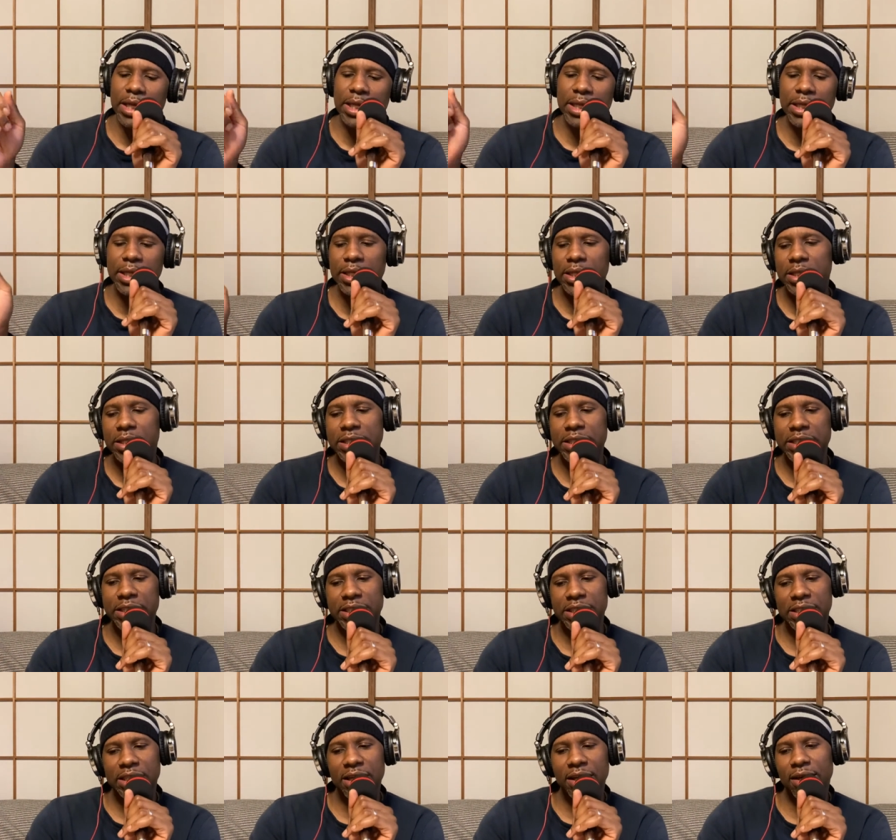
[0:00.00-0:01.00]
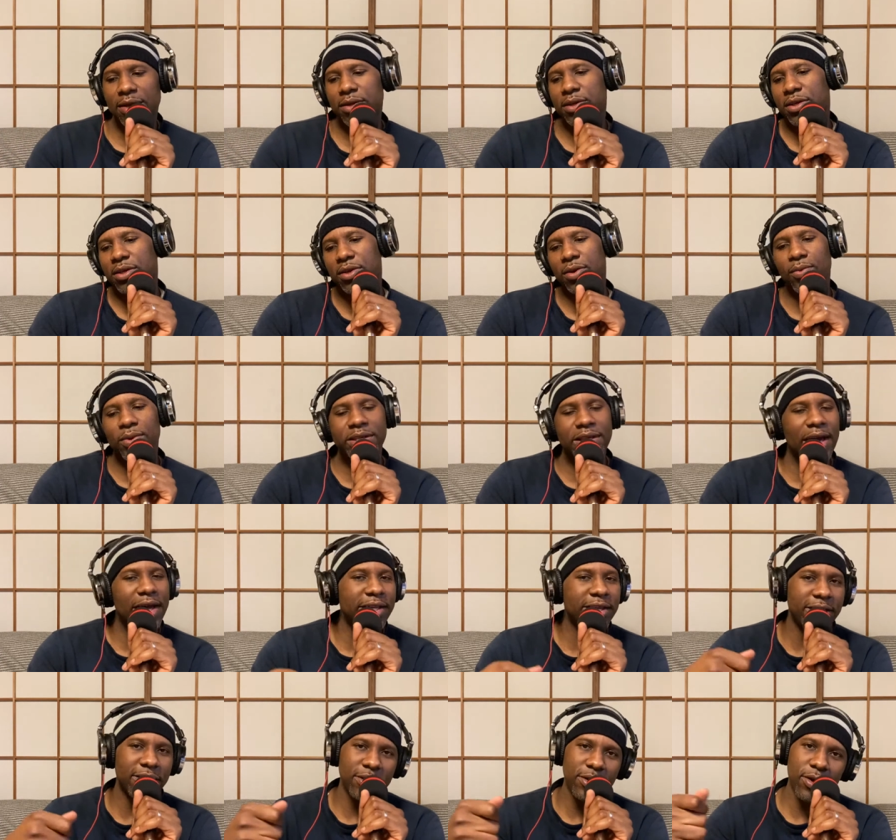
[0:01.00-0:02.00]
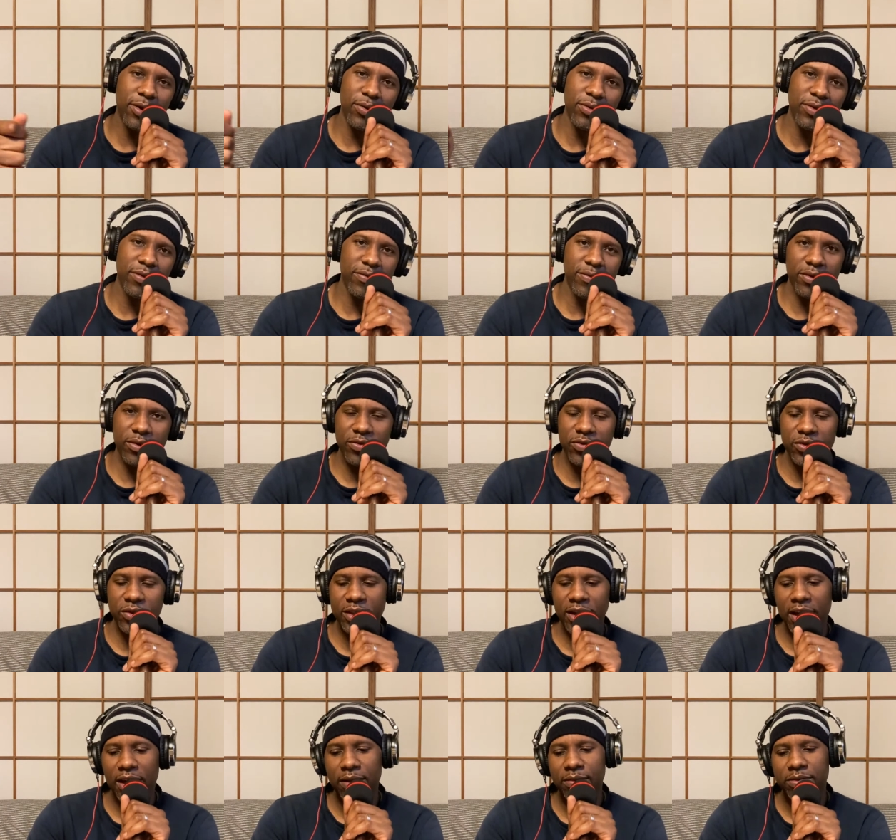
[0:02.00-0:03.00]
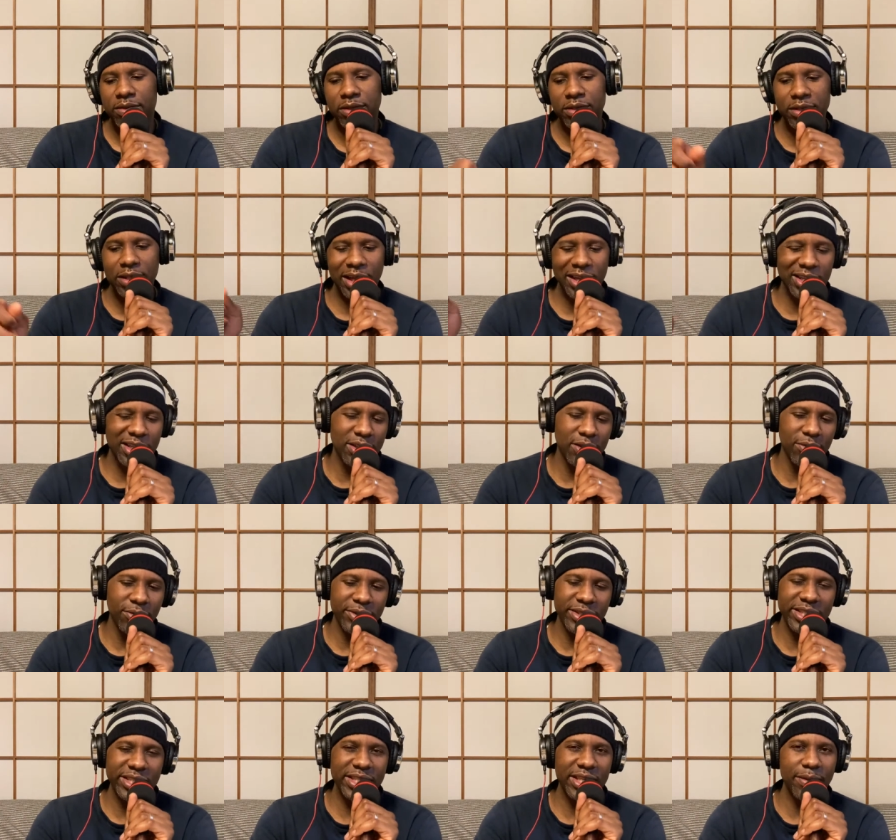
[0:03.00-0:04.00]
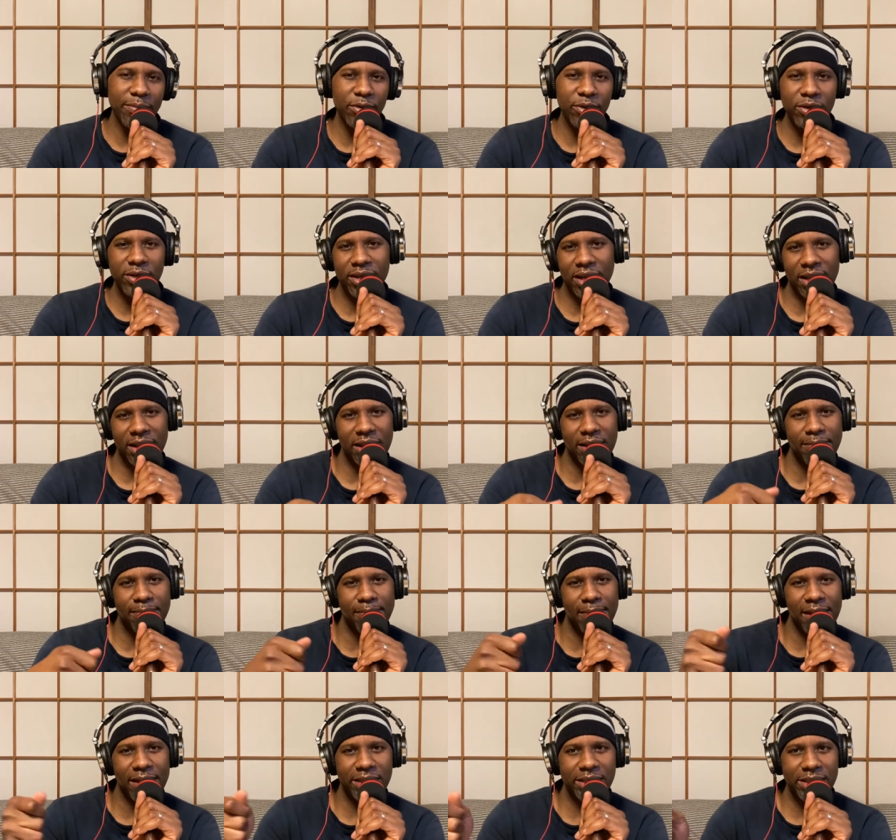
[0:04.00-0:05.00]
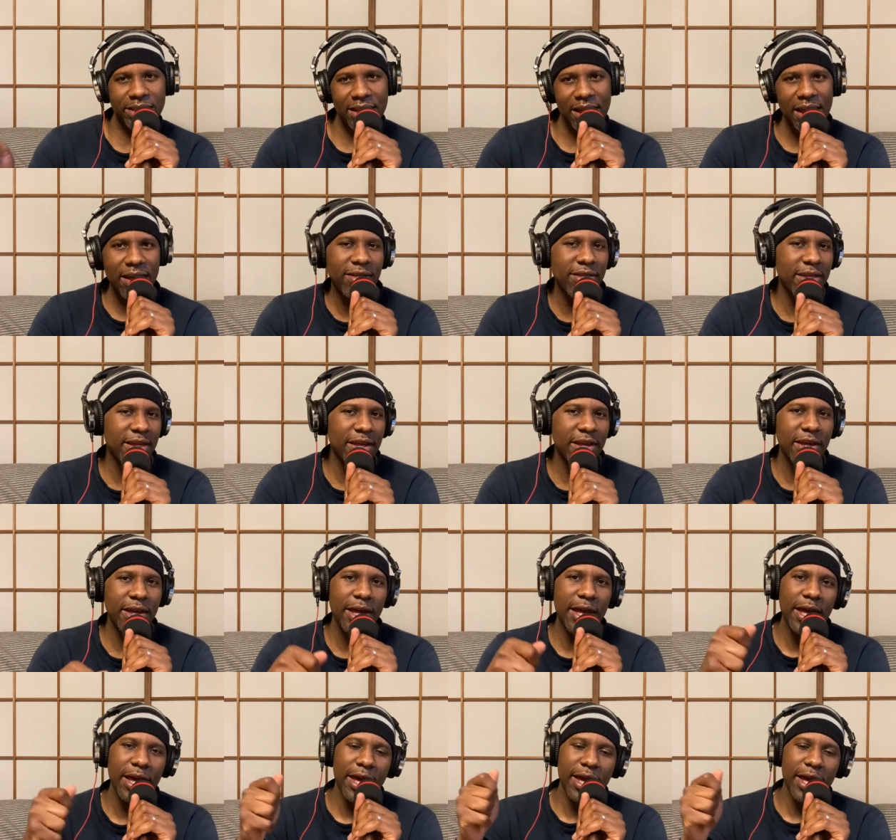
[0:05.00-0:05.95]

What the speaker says: is, which I didn't know the first few times, there's like this little skimmer kind of mesh net thing.